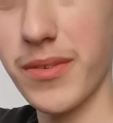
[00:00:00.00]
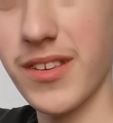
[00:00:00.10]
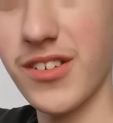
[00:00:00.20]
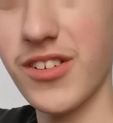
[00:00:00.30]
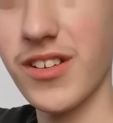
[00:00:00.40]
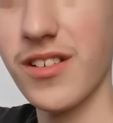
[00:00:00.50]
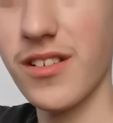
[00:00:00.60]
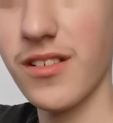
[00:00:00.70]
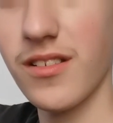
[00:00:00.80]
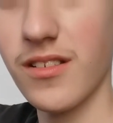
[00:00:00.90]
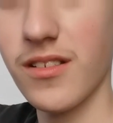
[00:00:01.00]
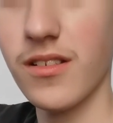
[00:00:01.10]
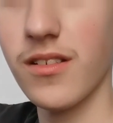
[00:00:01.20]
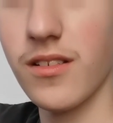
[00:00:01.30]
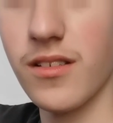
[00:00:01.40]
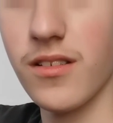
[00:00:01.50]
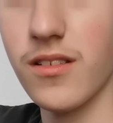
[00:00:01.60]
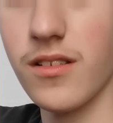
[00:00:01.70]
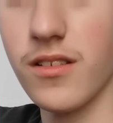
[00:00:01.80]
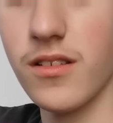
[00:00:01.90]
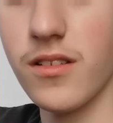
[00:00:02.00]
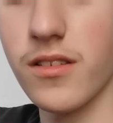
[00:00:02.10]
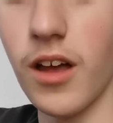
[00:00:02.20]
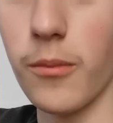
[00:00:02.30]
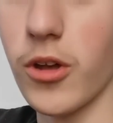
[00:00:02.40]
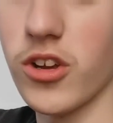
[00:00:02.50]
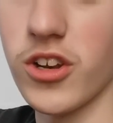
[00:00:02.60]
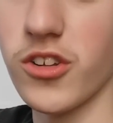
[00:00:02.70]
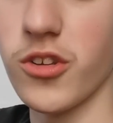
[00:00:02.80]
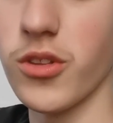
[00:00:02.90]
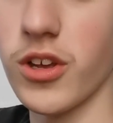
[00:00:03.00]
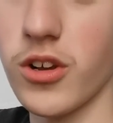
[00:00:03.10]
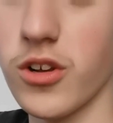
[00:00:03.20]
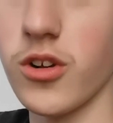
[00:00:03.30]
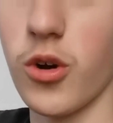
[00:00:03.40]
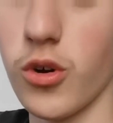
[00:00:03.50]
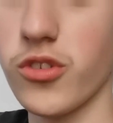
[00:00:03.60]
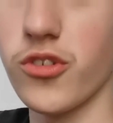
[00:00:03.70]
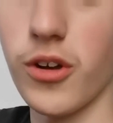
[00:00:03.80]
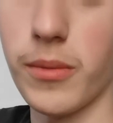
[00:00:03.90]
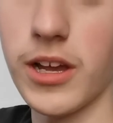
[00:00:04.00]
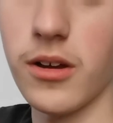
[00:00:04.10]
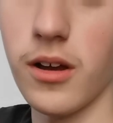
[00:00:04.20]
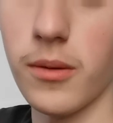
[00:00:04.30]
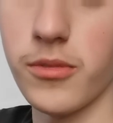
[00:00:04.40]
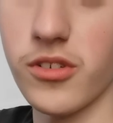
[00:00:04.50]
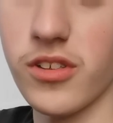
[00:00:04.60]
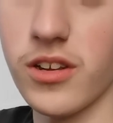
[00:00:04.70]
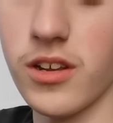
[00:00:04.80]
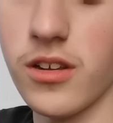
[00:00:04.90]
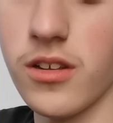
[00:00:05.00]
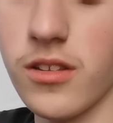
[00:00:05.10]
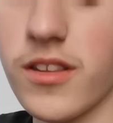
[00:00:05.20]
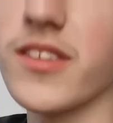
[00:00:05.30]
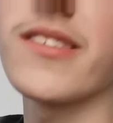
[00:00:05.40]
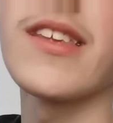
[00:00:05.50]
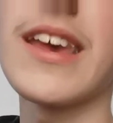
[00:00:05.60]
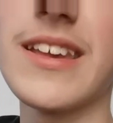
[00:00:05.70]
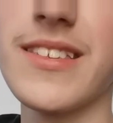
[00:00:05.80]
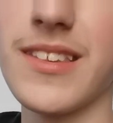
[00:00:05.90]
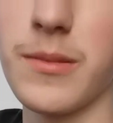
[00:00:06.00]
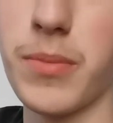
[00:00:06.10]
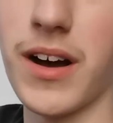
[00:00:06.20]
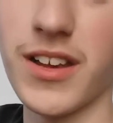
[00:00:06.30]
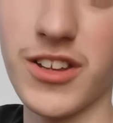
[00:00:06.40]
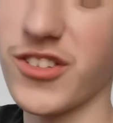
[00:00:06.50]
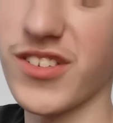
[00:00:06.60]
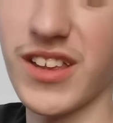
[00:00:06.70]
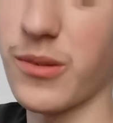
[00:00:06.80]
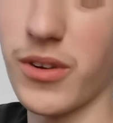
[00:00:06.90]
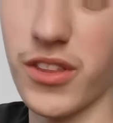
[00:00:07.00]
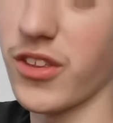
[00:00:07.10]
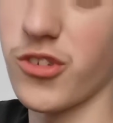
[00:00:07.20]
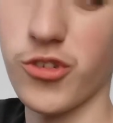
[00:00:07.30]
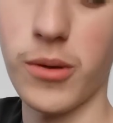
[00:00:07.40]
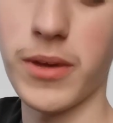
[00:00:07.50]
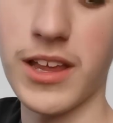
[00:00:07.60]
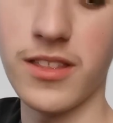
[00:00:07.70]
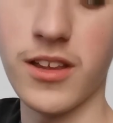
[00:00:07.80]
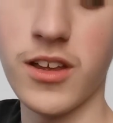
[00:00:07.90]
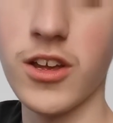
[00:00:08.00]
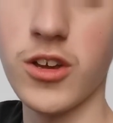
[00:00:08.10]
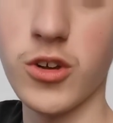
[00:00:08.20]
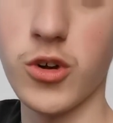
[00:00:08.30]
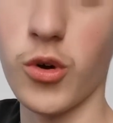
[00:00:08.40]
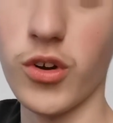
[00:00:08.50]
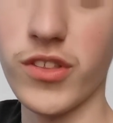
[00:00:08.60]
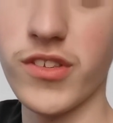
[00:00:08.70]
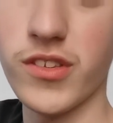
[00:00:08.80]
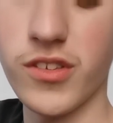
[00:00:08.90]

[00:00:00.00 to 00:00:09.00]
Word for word: position, I'm not going to do the chord strumming. I'm just going to. This is the easy part. You just get rid of the strumming and the chords.